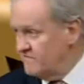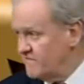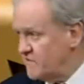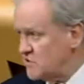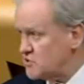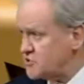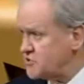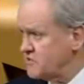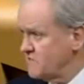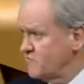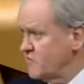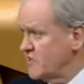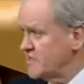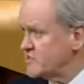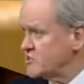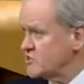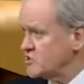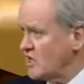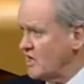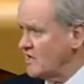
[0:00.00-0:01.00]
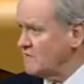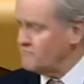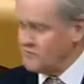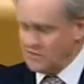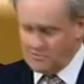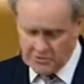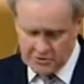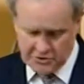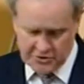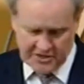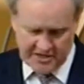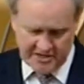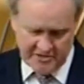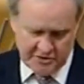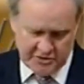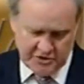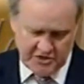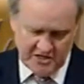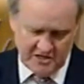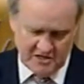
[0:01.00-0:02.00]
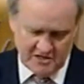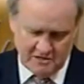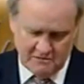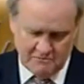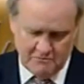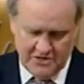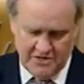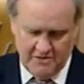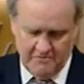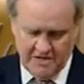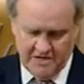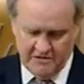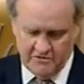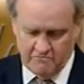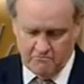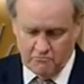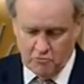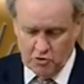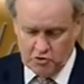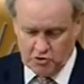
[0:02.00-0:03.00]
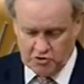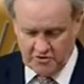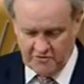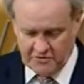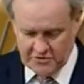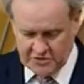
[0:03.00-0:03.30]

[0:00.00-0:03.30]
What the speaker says: First of which, I promised I'd say a little bit about motion